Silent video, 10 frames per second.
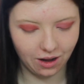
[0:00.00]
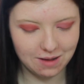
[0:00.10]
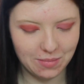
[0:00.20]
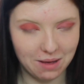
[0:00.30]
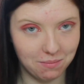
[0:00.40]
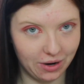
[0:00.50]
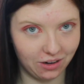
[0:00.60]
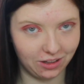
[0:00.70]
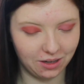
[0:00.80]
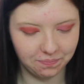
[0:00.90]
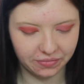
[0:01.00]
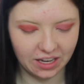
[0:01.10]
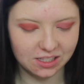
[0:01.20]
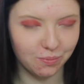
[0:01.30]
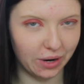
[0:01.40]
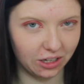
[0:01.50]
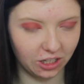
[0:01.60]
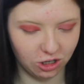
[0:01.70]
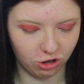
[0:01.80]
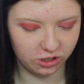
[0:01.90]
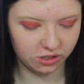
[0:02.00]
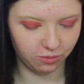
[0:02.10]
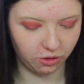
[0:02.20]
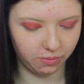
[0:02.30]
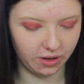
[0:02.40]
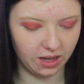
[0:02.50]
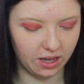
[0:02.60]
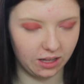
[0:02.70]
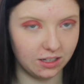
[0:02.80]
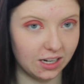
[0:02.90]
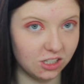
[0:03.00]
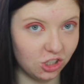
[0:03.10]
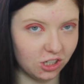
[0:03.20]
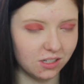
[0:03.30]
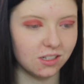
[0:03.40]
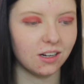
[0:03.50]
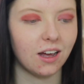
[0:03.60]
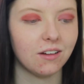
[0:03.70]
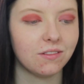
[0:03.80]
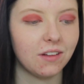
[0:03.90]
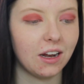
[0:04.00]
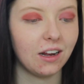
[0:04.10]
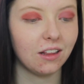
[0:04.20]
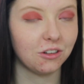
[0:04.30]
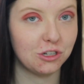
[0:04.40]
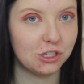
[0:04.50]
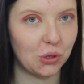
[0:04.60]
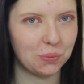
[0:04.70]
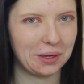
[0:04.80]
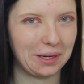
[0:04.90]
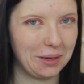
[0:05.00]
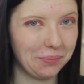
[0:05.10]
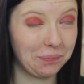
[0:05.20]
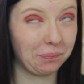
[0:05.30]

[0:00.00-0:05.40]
I meant barely. It's barely noticeable, but it does just enough and it looks so pretty.